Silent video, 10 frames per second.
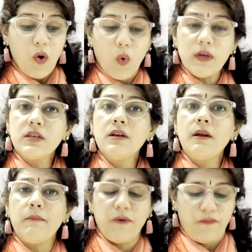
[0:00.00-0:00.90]
Question
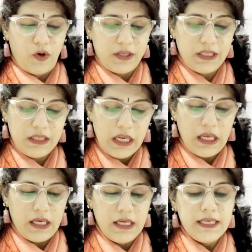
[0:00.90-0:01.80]
number
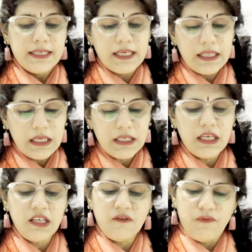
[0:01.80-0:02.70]
43.
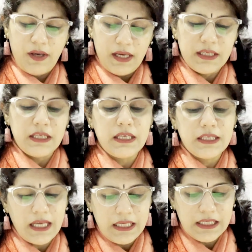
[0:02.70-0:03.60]
Synthesis phase in the
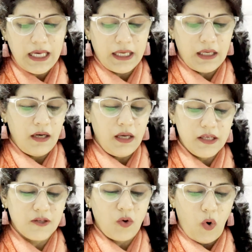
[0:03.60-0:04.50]
cell cycle
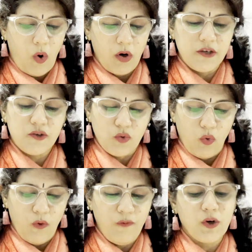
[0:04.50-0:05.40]
is called
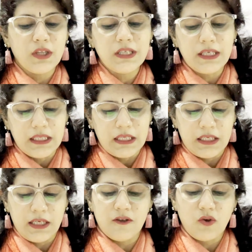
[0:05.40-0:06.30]
so for the
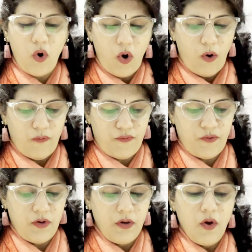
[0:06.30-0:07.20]
synthesis of
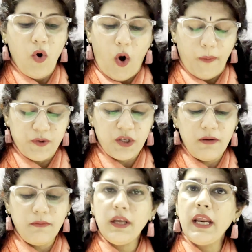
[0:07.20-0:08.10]
option
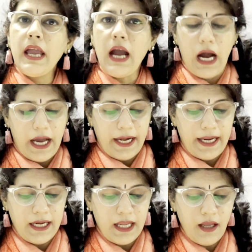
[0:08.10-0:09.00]
number A
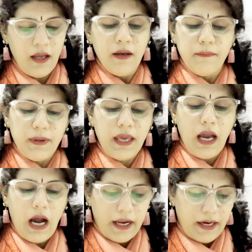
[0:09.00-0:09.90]
RNA, B
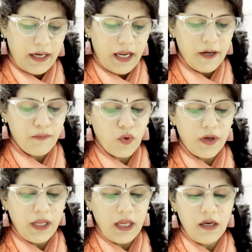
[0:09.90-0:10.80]
RNA and
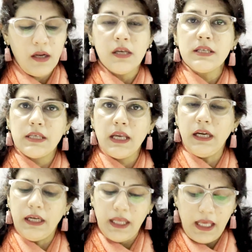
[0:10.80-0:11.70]
protein,
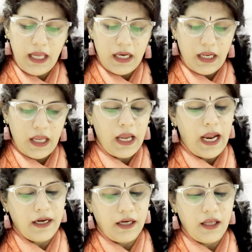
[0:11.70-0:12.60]
C DNA,
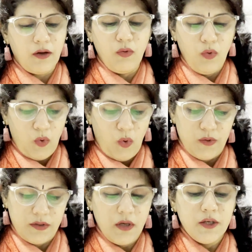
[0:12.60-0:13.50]
and D
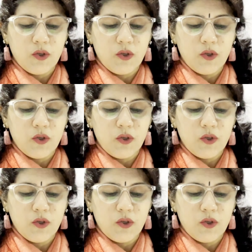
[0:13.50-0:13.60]
glucose.